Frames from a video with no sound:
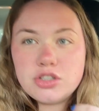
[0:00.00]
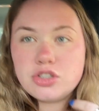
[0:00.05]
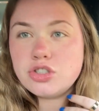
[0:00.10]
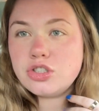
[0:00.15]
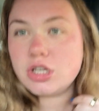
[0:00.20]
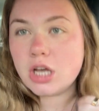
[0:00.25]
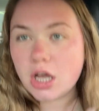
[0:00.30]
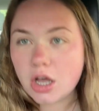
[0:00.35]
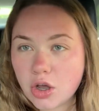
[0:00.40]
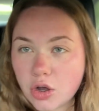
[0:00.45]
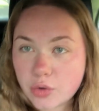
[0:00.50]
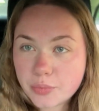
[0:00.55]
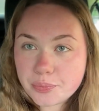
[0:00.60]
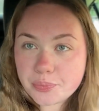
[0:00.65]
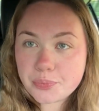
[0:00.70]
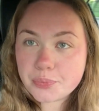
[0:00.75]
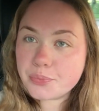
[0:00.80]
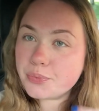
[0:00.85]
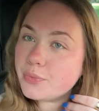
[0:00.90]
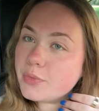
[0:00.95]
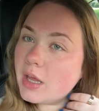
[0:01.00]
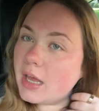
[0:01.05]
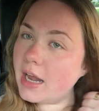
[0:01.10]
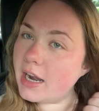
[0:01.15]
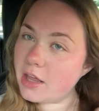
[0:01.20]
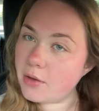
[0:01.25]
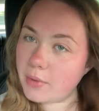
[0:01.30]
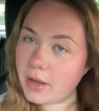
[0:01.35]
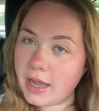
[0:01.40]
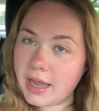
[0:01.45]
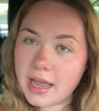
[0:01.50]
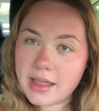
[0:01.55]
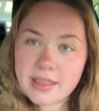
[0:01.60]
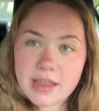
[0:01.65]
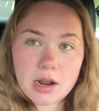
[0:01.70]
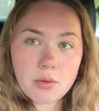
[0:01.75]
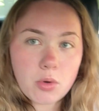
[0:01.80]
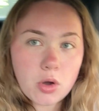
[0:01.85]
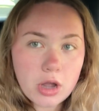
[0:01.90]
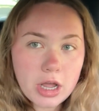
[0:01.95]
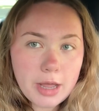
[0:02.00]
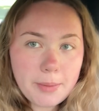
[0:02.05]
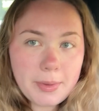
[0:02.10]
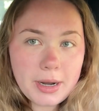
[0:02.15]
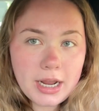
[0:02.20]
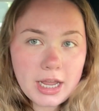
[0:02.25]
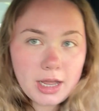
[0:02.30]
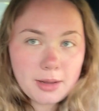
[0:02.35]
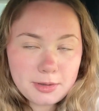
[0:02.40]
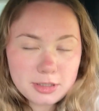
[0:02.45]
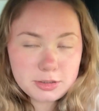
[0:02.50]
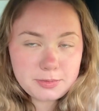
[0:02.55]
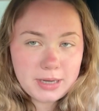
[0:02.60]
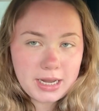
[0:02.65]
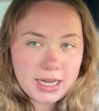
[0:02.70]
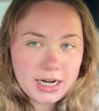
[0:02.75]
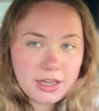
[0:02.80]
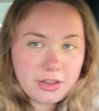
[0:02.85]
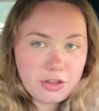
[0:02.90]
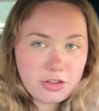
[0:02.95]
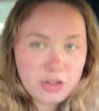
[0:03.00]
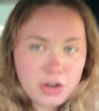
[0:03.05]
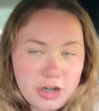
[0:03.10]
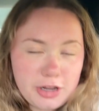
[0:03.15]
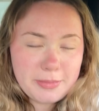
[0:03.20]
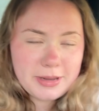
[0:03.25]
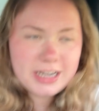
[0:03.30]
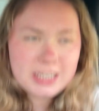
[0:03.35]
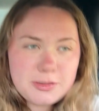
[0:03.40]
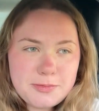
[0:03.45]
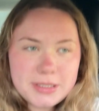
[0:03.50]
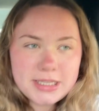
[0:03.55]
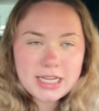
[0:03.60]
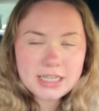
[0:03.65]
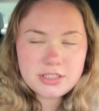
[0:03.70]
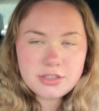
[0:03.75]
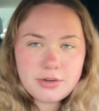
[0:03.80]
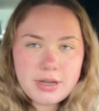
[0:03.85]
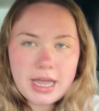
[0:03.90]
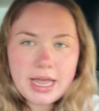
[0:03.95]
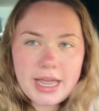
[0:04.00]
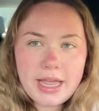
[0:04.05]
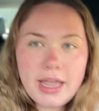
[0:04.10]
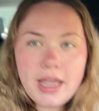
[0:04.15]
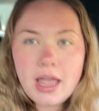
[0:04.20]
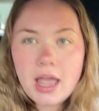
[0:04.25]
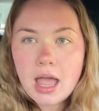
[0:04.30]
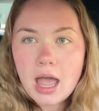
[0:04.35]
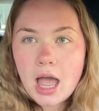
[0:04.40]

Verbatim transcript: So anyway, and then I woke up and it got pushed back another 30 minutes, but that's okay.